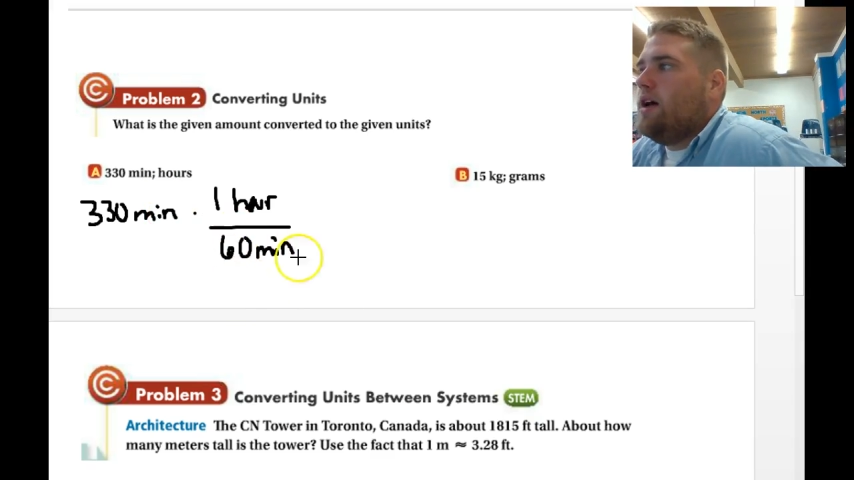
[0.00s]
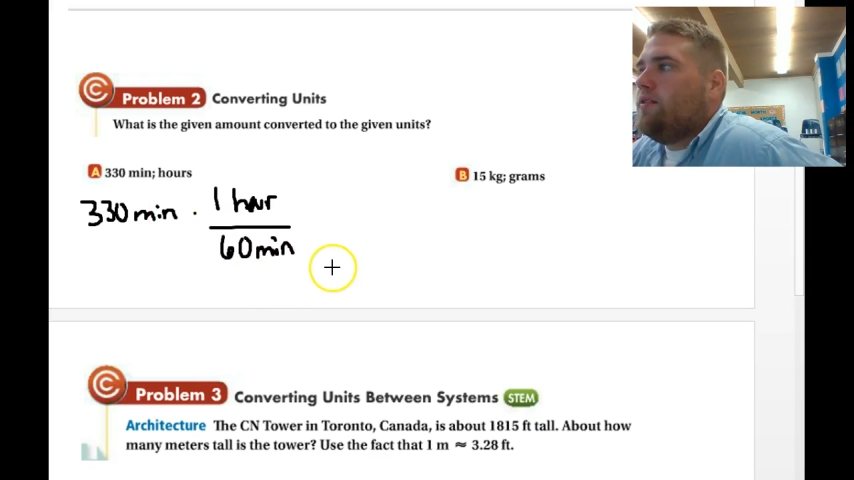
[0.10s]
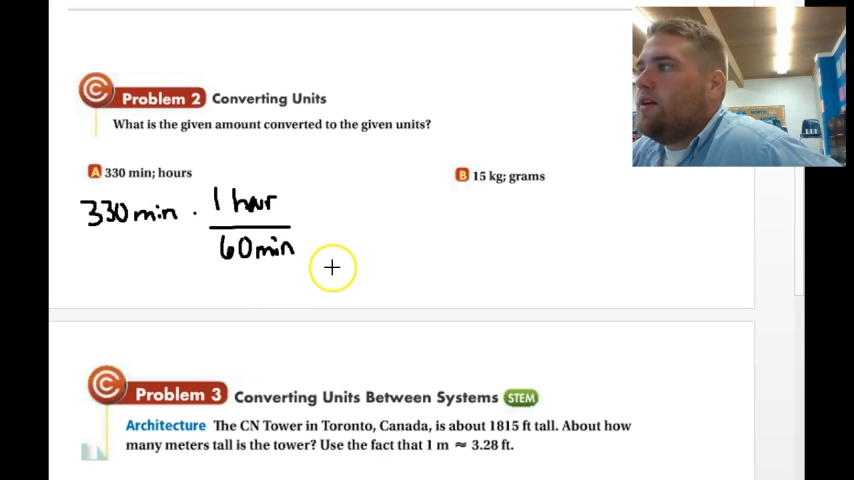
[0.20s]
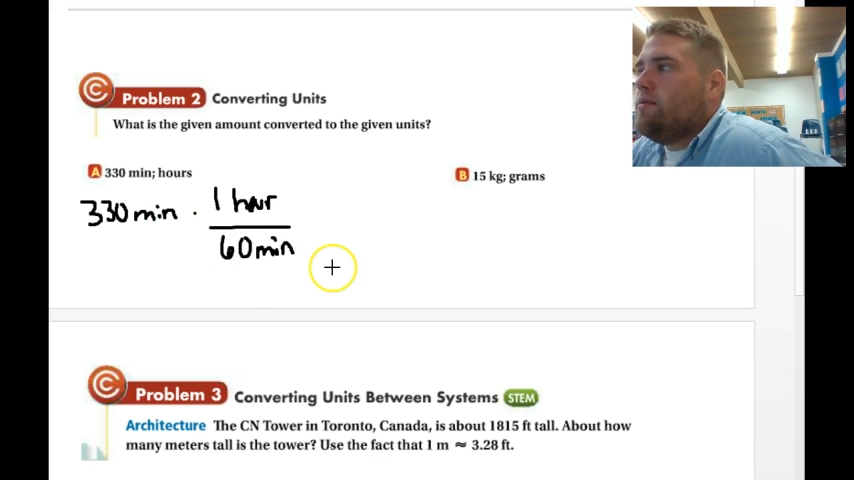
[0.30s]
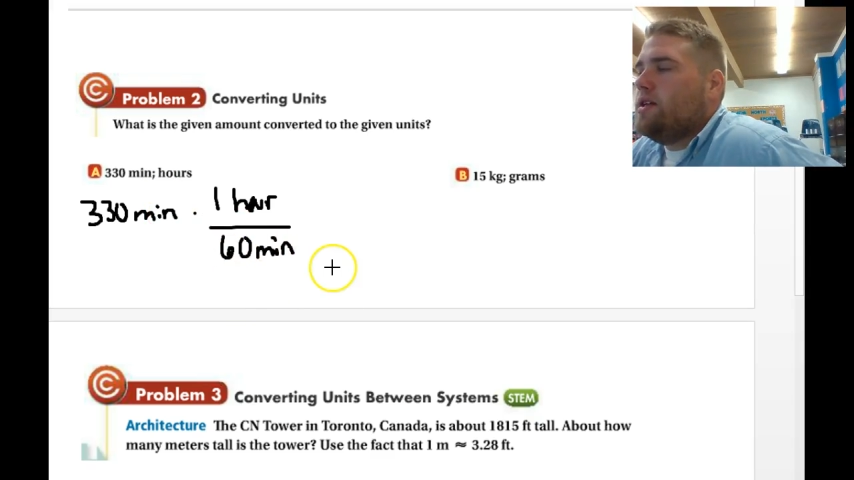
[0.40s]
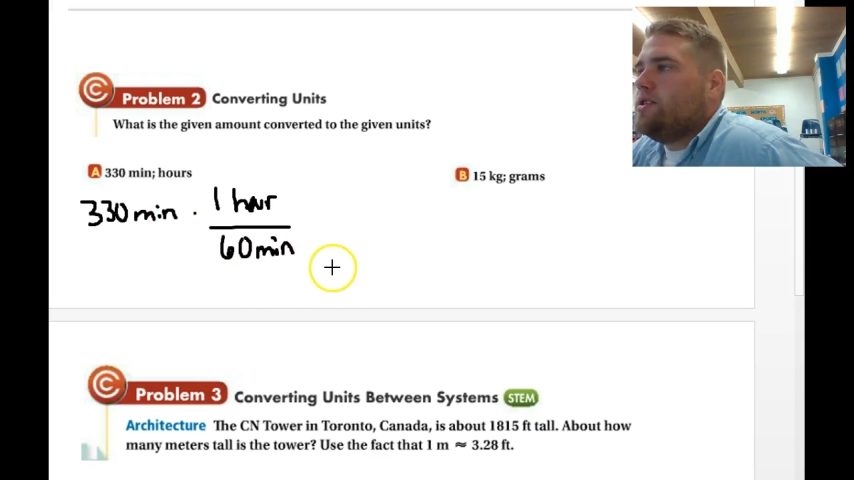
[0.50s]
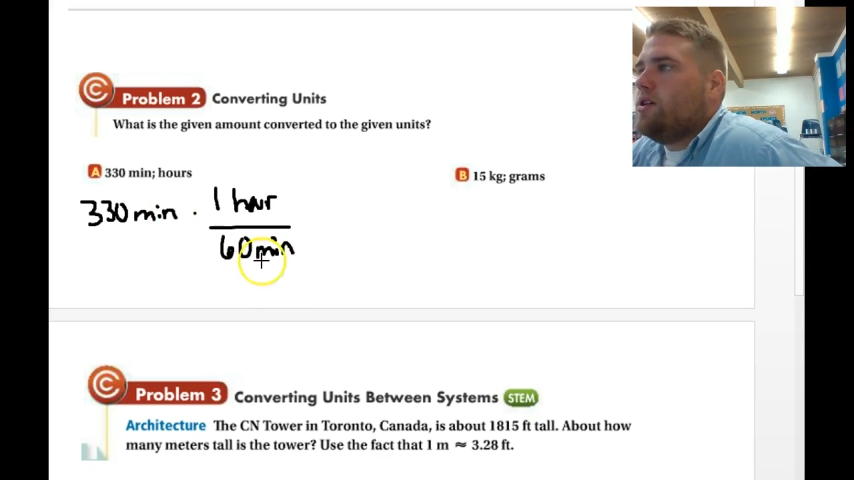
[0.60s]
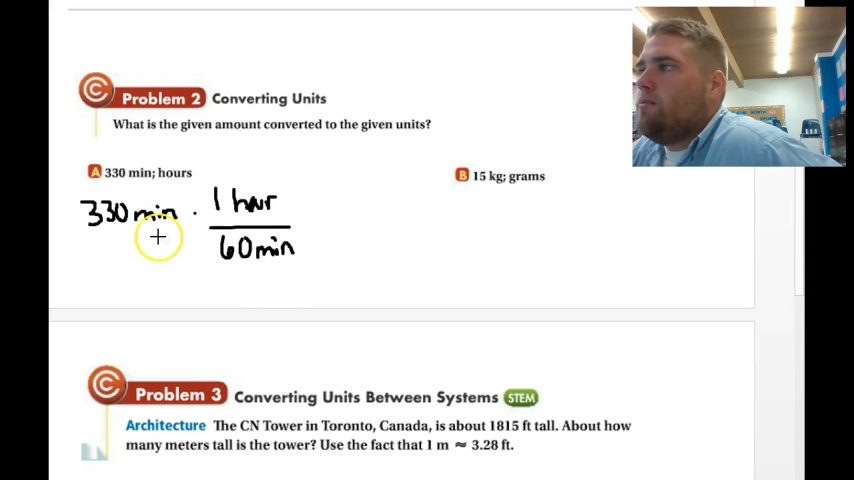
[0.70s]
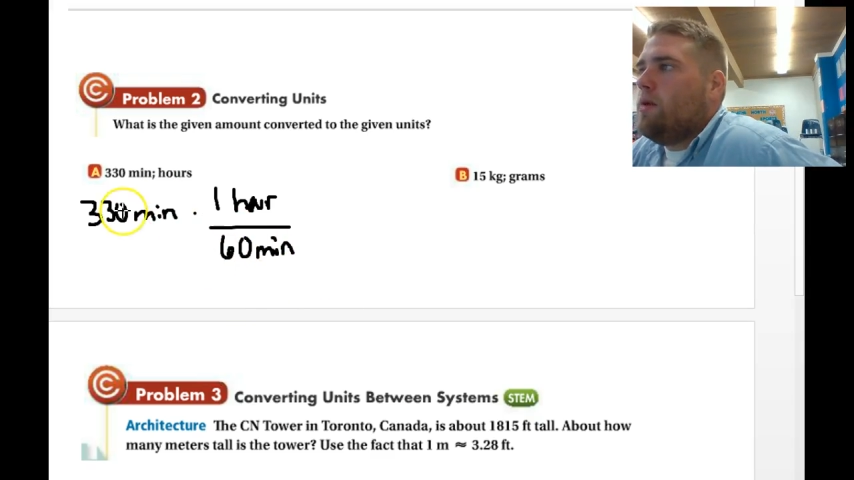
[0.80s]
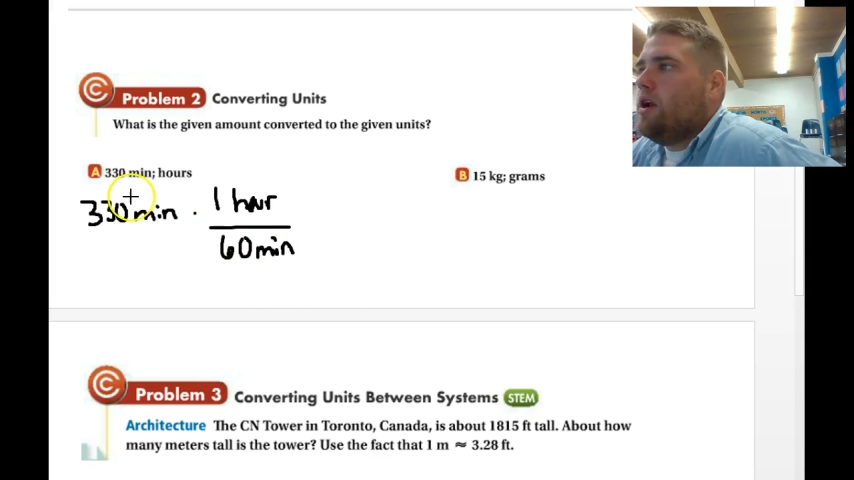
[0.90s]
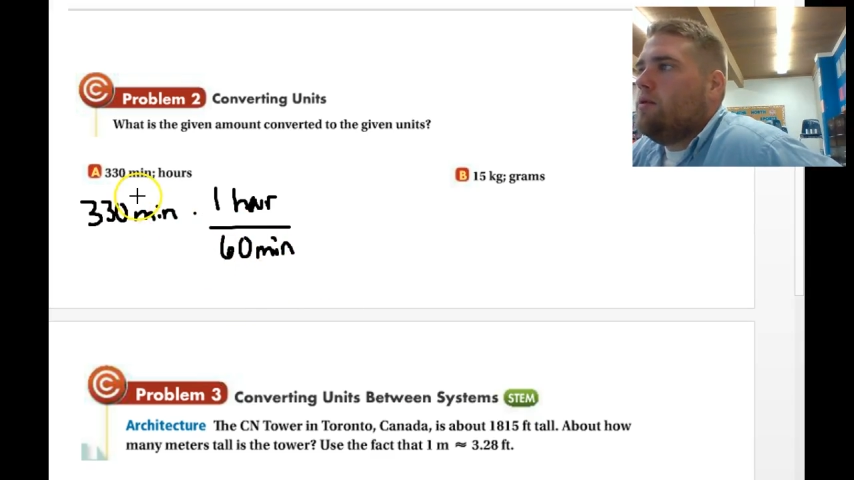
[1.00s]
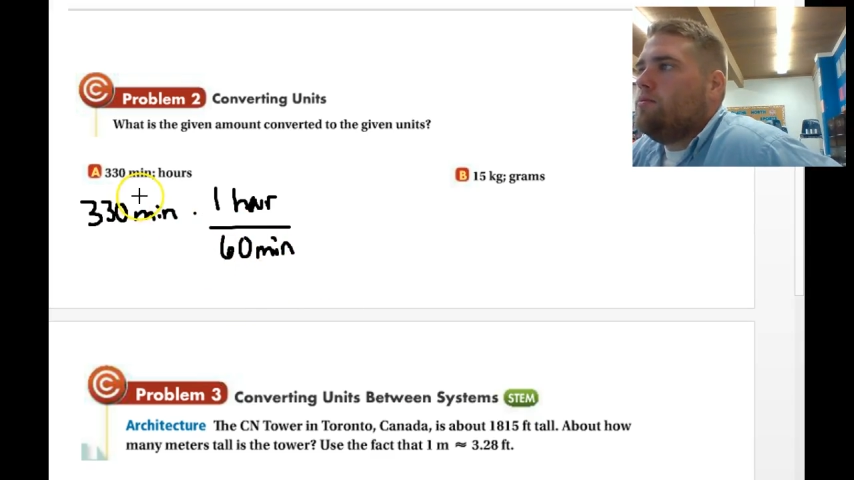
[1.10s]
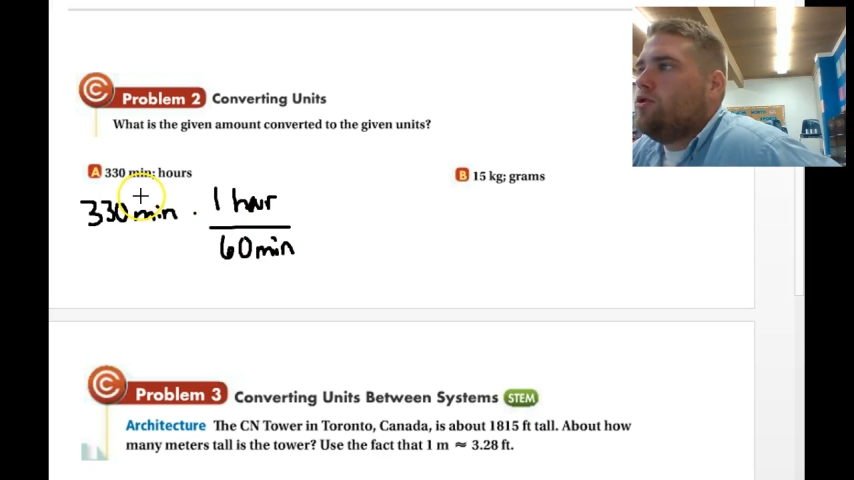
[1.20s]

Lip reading: and I've got minutes on bottom,